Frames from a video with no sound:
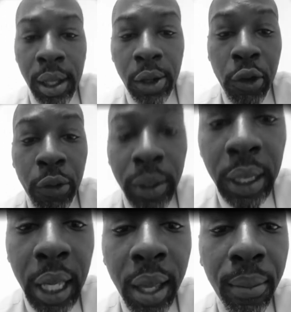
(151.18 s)
know what I'm
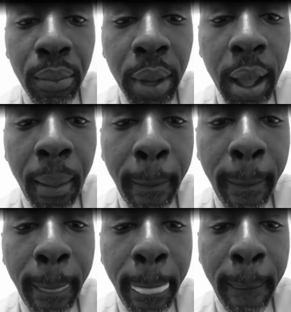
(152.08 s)
saying? But
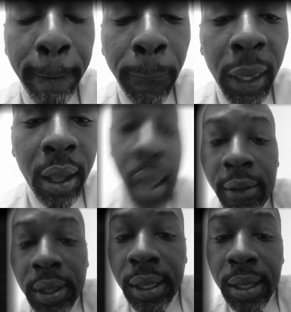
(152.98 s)

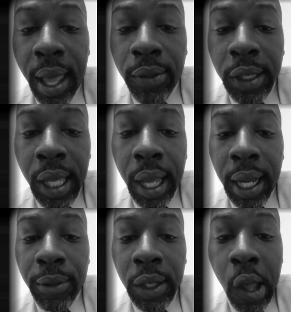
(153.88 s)
ever since I was young,
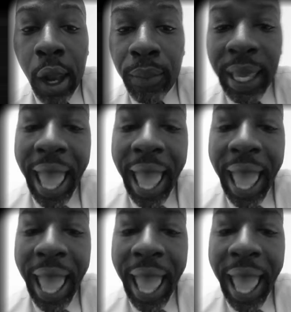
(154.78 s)
they was calling me